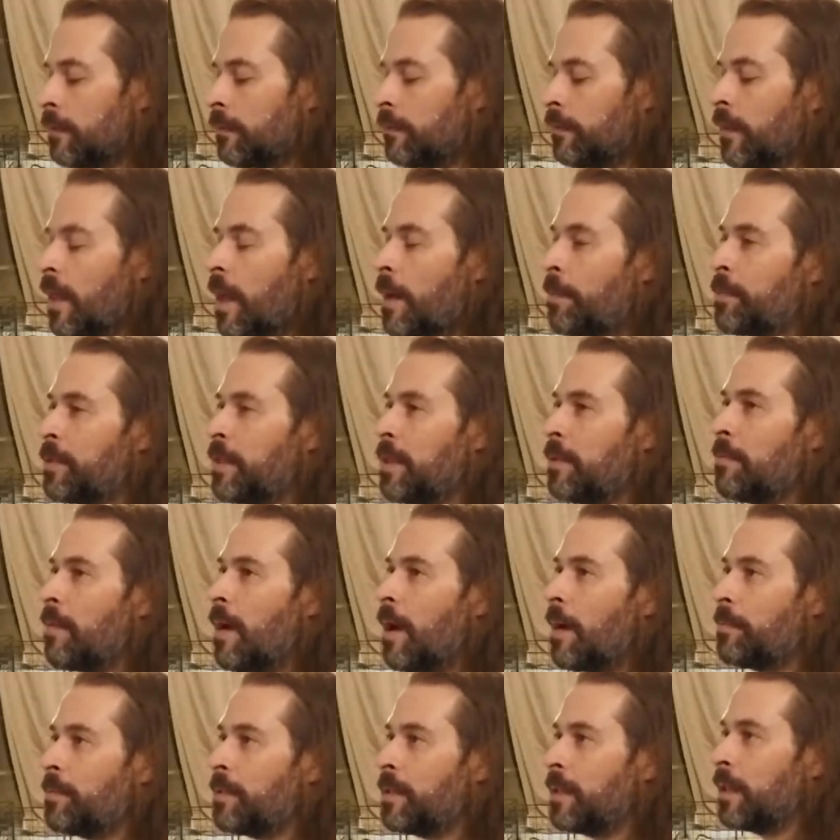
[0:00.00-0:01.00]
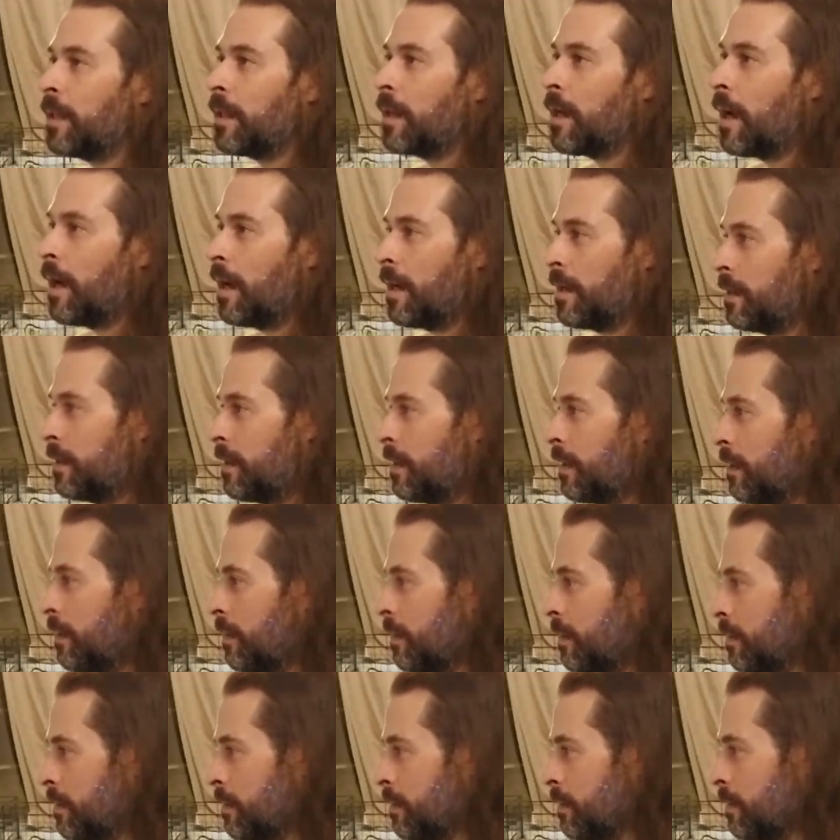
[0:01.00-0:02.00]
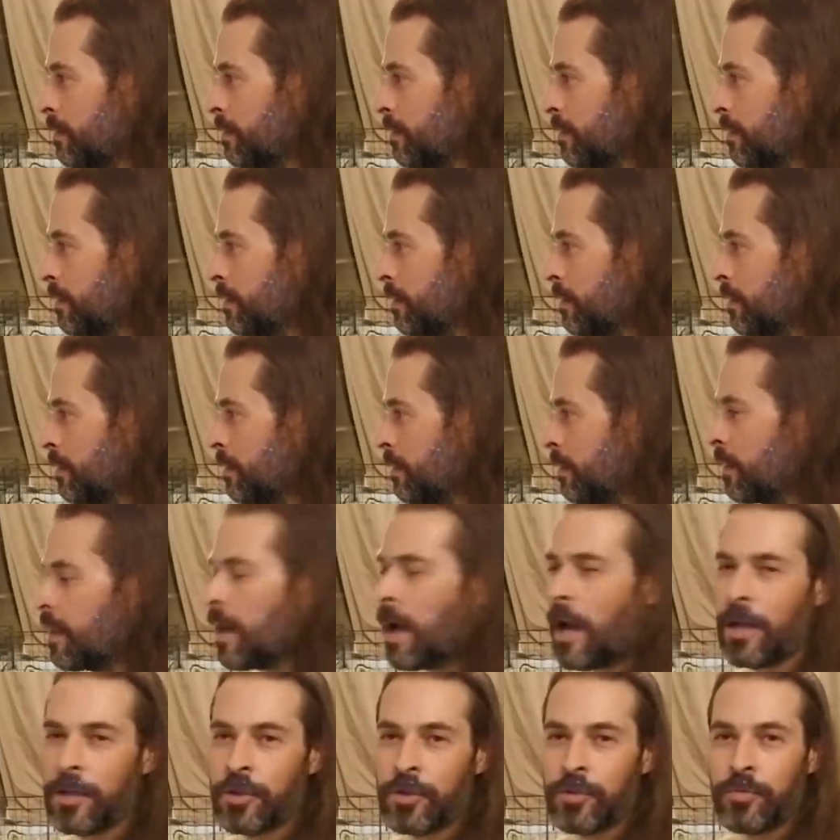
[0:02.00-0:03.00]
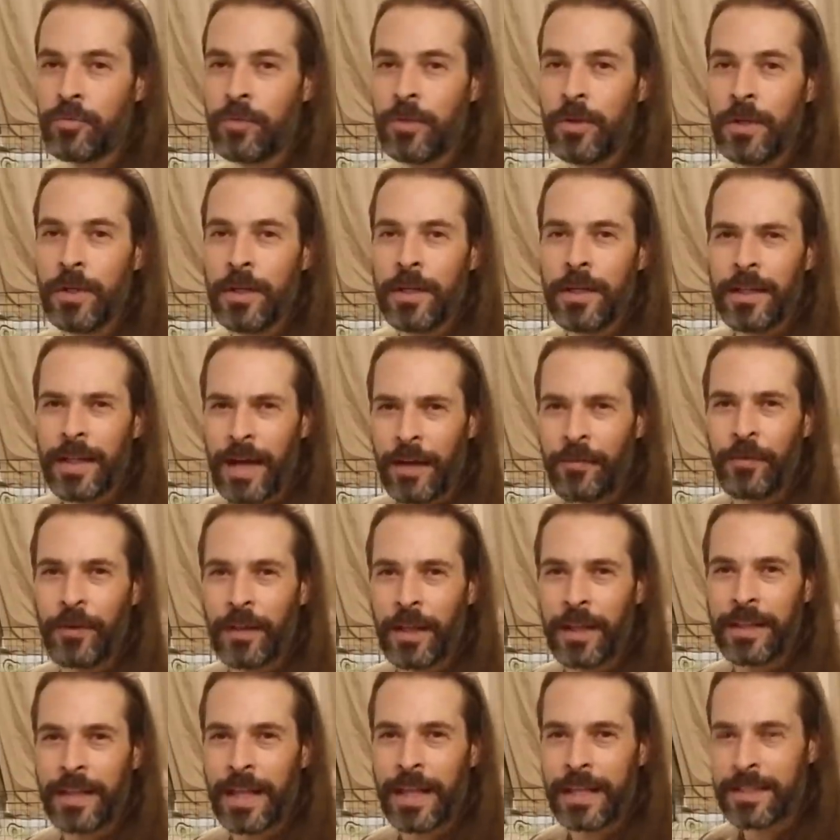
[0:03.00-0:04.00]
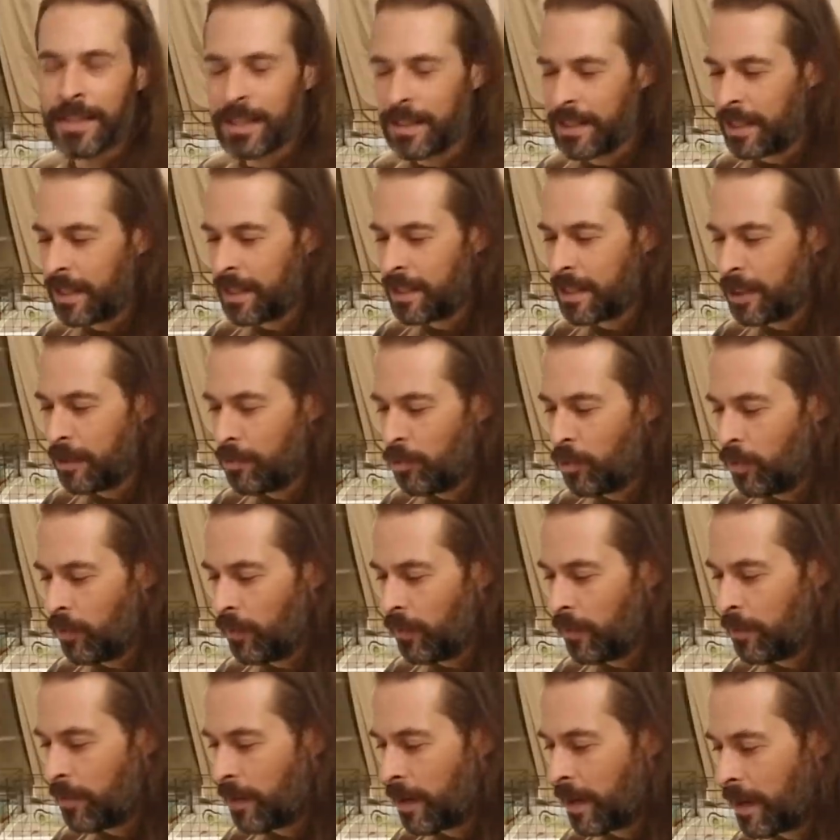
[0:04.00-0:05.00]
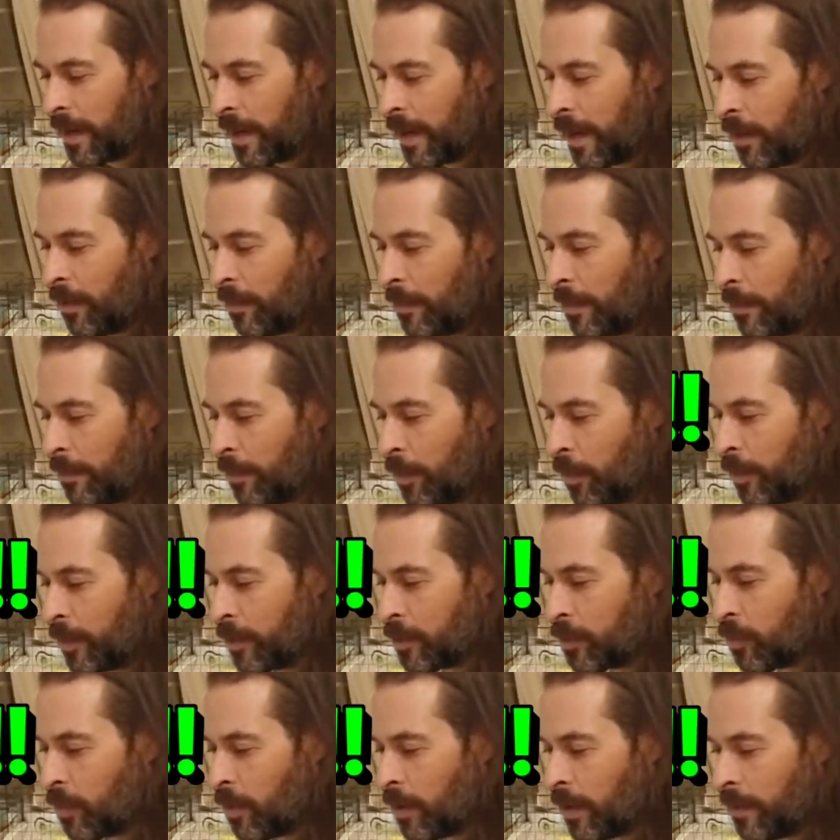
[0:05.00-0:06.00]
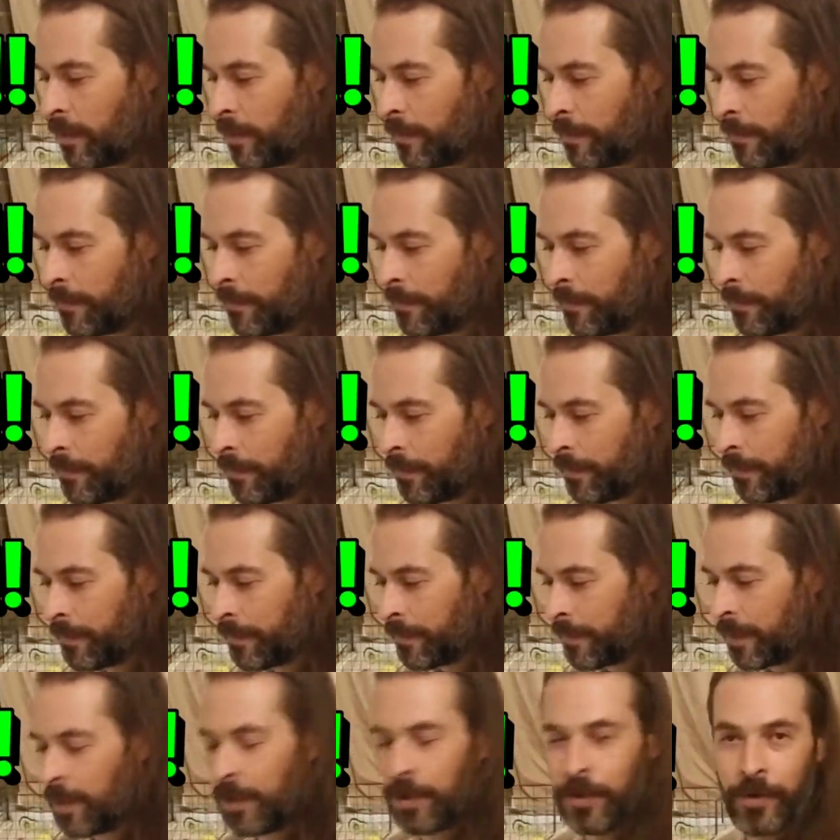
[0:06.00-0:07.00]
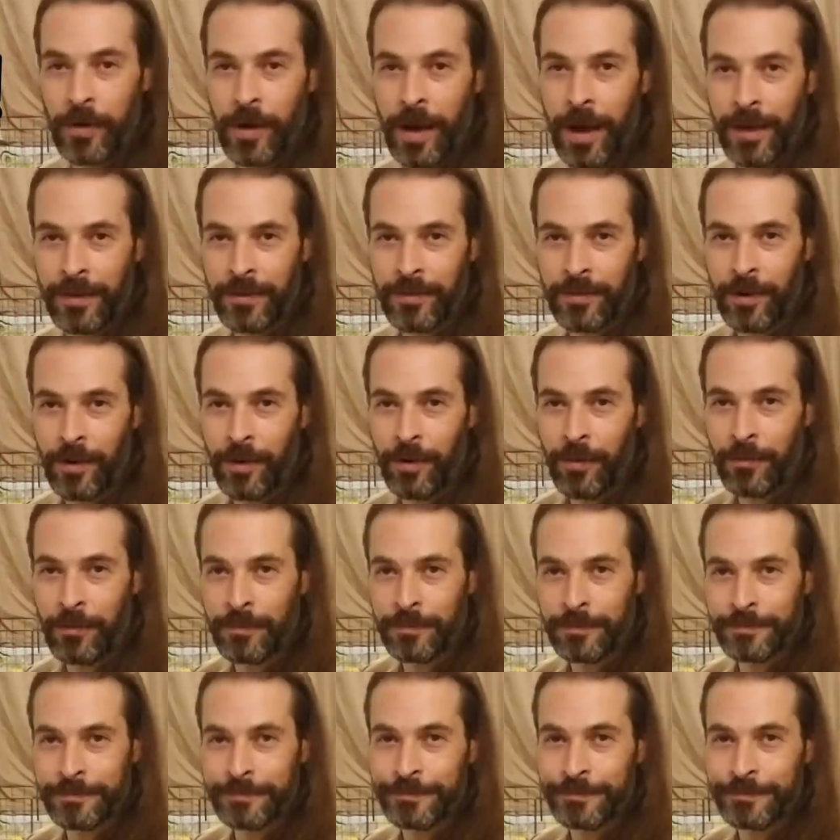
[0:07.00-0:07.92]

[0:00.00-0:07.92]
Flopsy, Mopsy, and Cottontail. Gosh, I feel like that's a Disney movie, but I can't remember which one. Do you guys know?